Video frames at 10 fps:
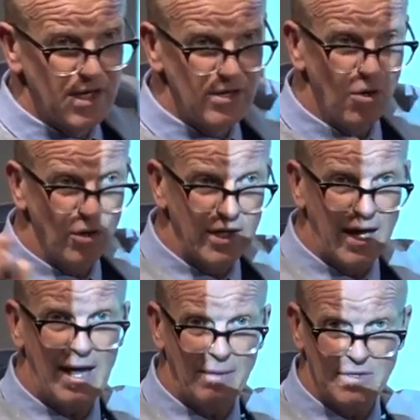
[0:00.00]
They're not
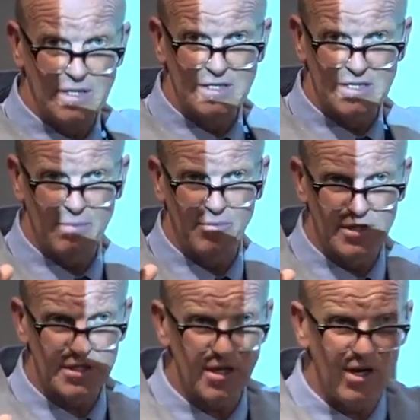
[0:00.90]
kept in
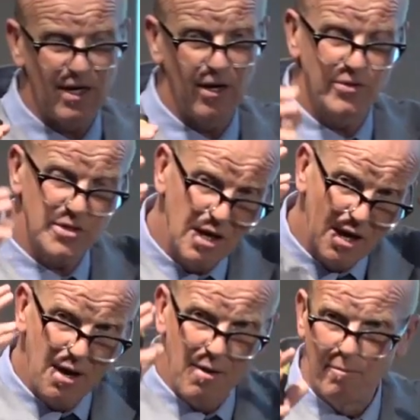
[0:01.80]
separate silos,
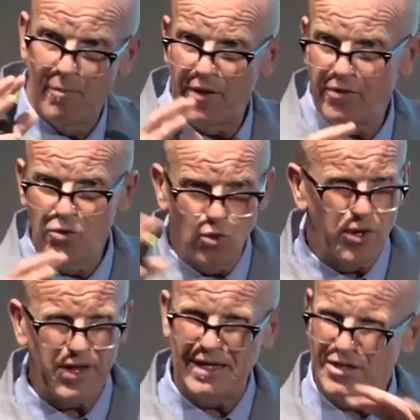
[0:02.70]
but
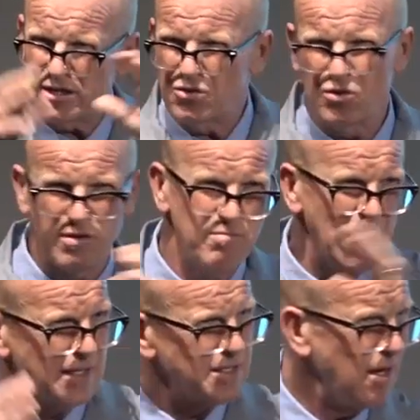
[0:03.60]
nor are they just sort of
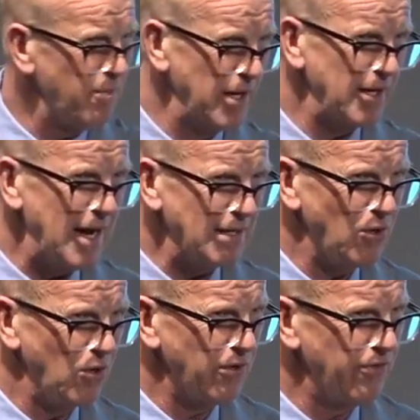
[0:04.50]
mixed up in an ad
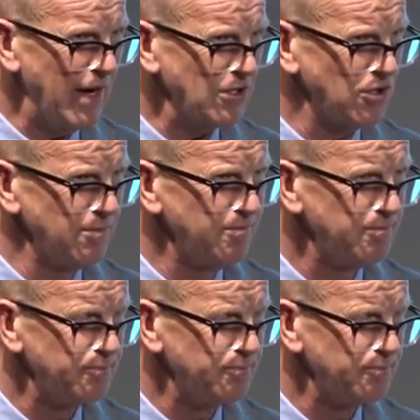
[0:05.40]
hoc fashion.